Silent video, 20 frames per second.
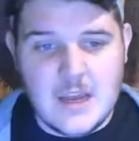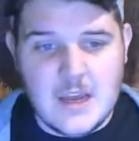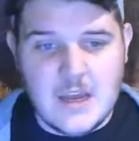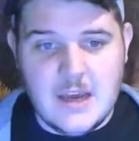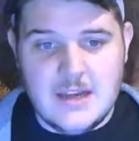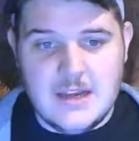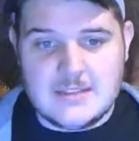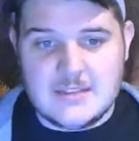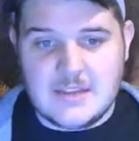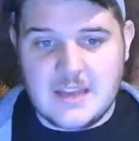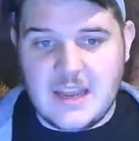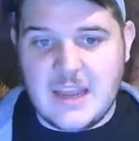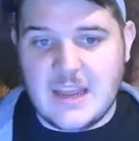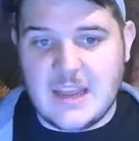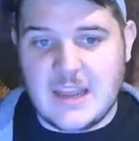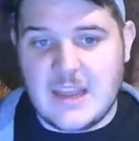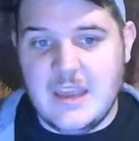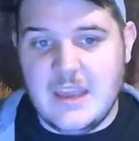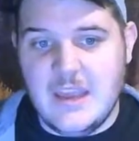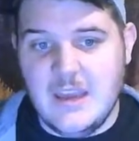
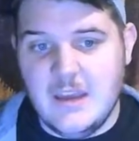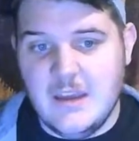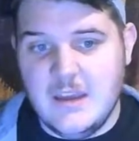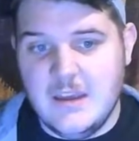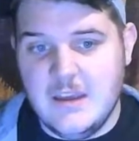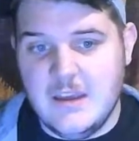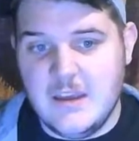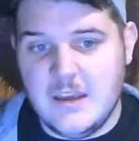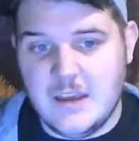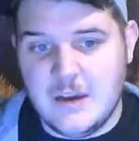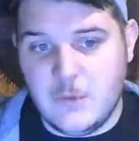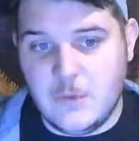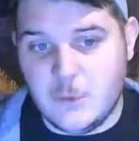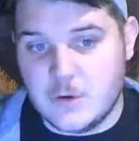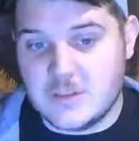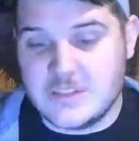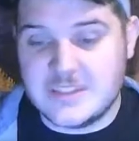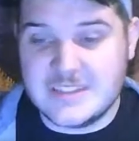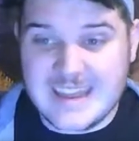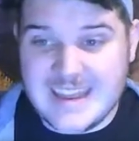Attack or
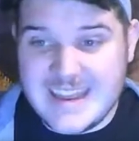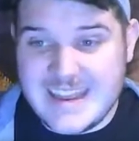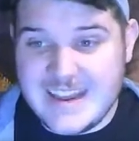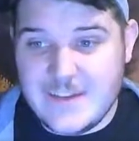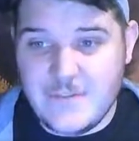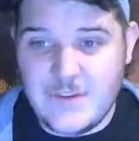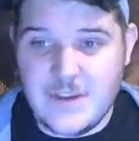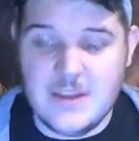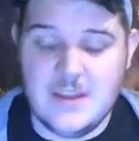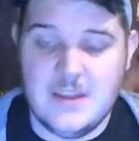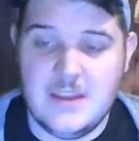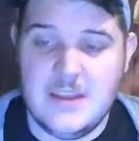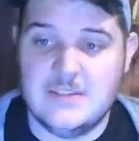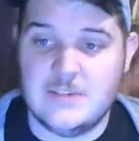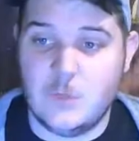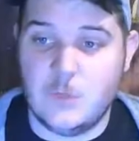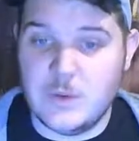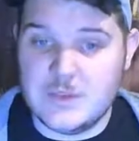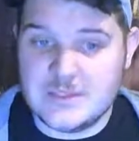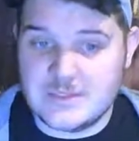save is a
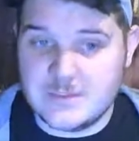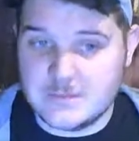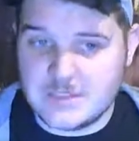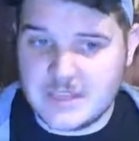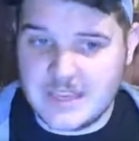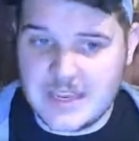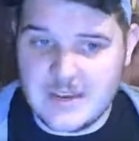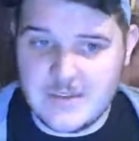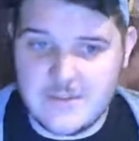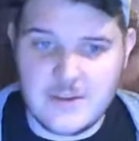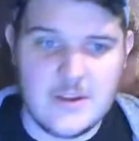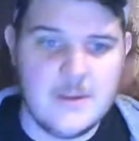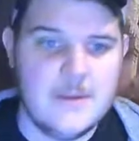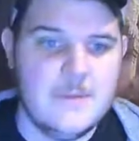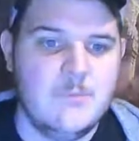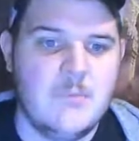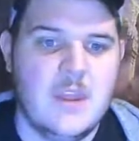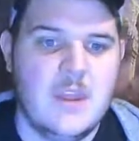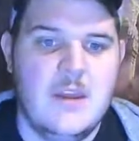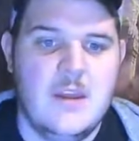wisdom save.
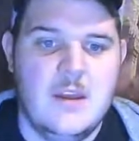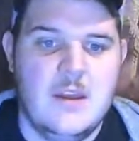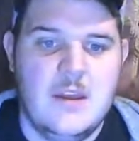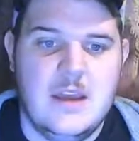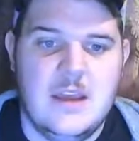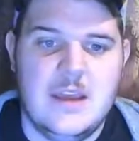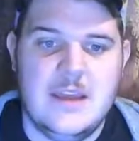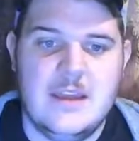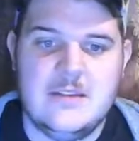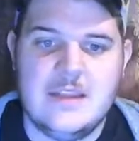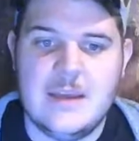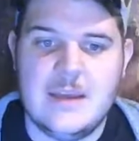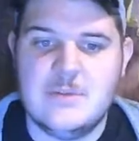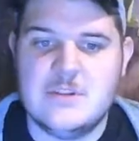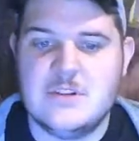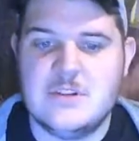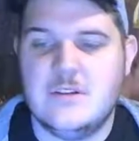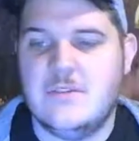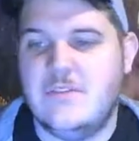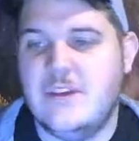And damage
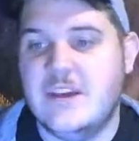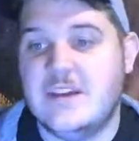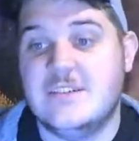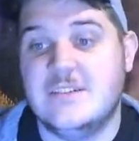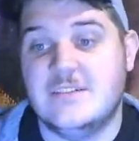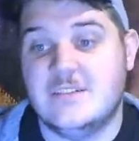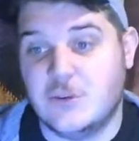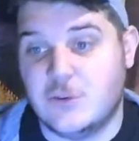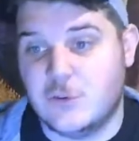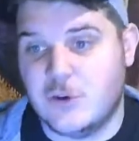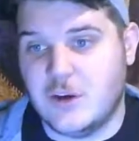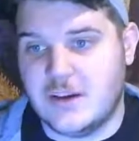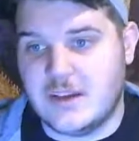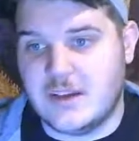and effect is necrotic.